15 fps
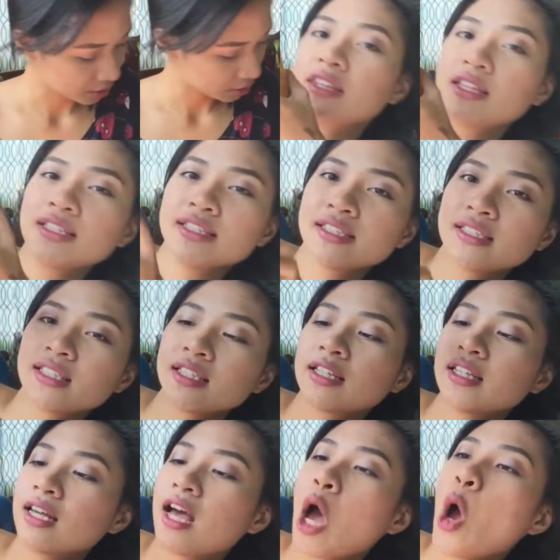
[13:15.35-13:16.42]
This
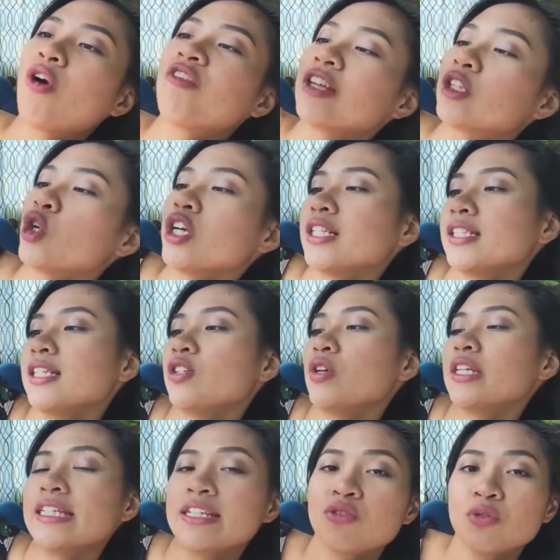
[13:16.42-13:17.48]
Victoria's
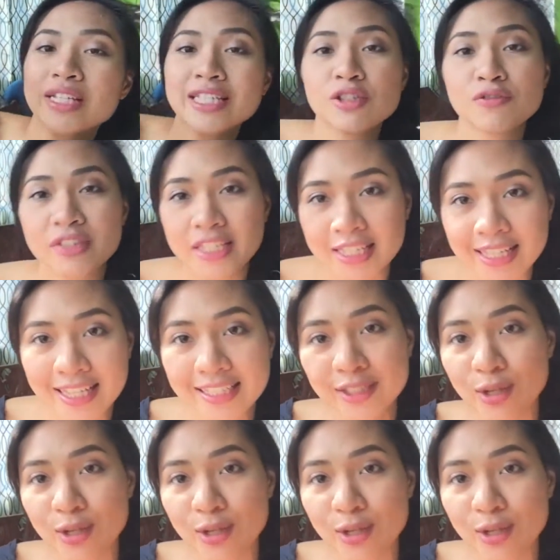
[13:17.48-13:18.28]
Secret in Rich Vanilla.